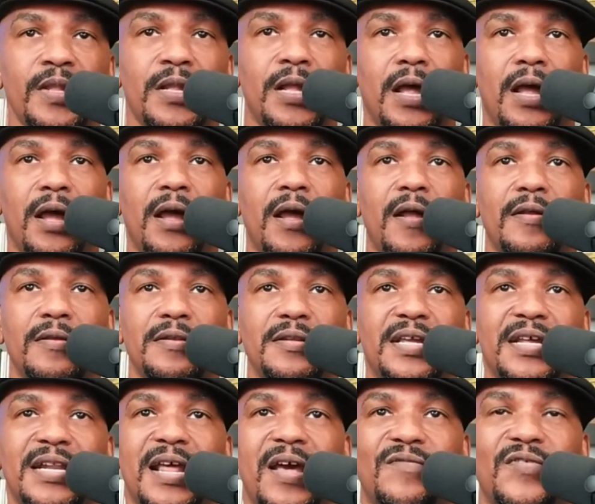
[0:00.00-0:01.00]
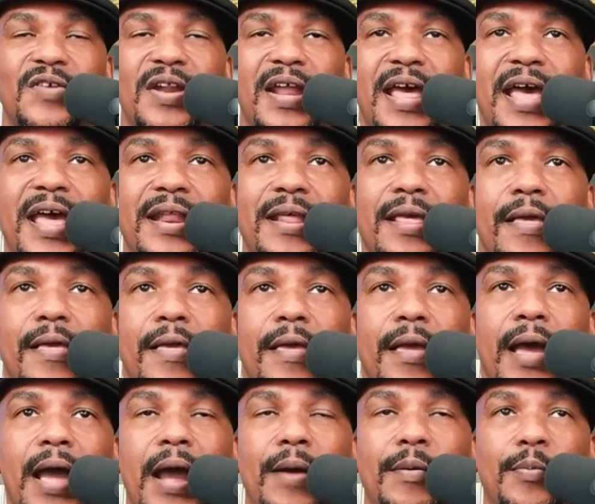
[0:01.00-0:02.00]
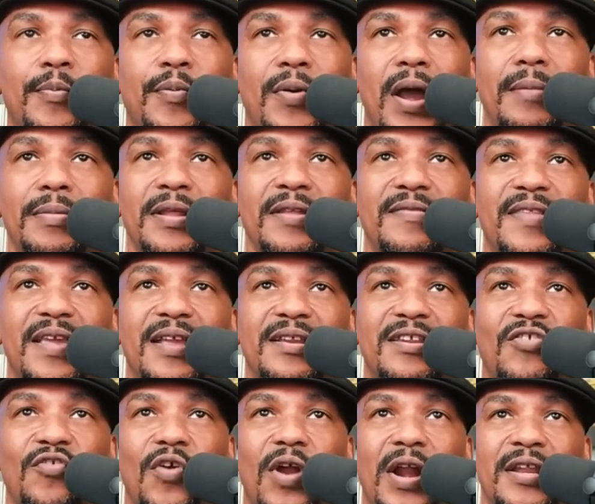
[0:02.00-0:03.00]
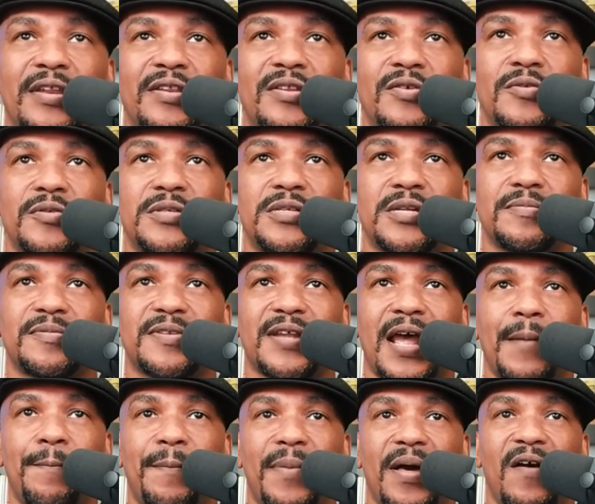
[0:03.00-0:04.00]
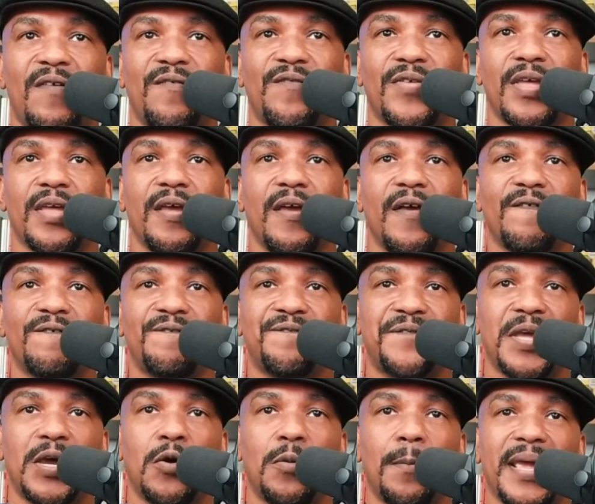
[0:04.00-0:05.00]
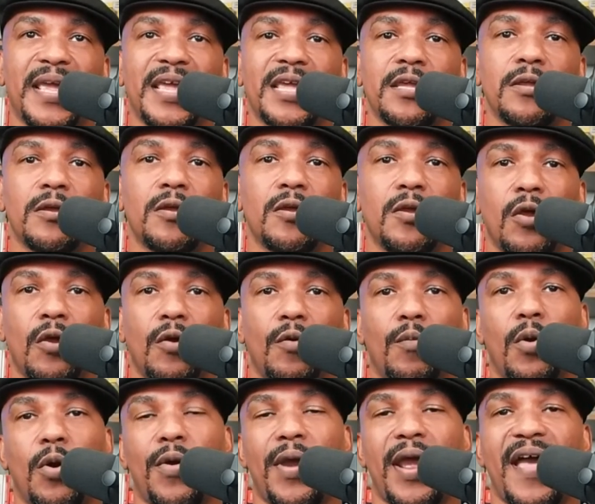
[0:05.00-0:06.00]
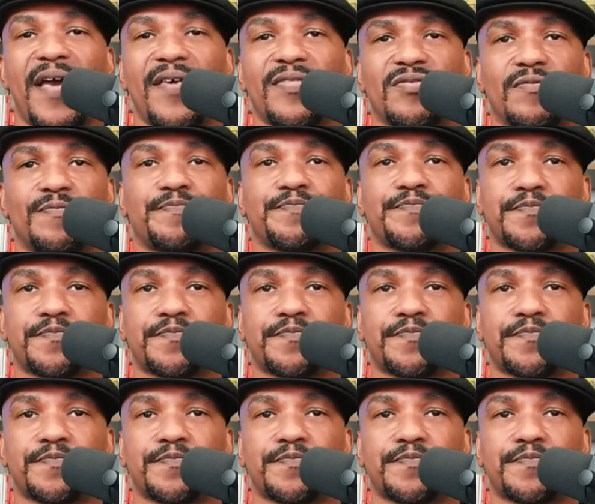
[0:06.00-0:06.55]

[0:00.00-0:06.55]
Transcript: Uh, then after that, I would probably think to try to do some type of filming, whereas